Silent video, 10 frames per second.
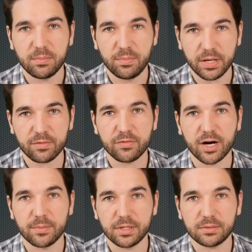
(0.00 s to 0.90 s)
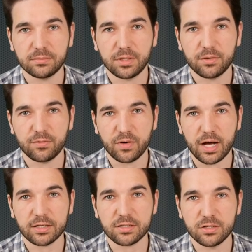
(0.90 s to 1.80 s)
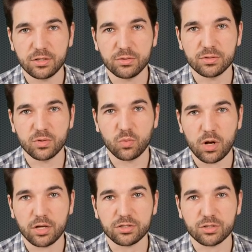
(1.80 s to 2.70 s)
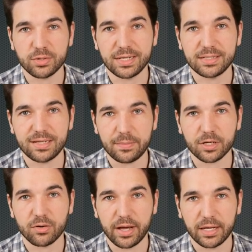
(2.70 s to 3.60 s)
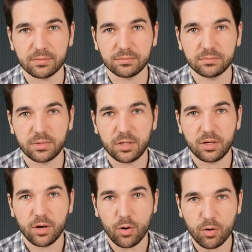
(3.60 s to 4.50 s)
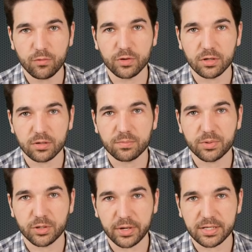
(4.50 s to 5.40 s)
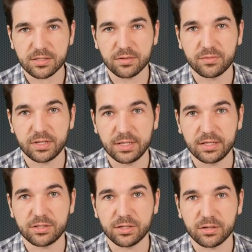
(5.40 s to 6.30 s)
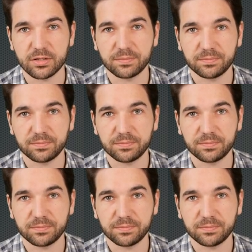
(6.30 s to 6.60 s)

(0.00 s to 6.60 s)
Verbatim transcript: big pharma, Fox News, Wall Street Democrat over progressive Nina Turner.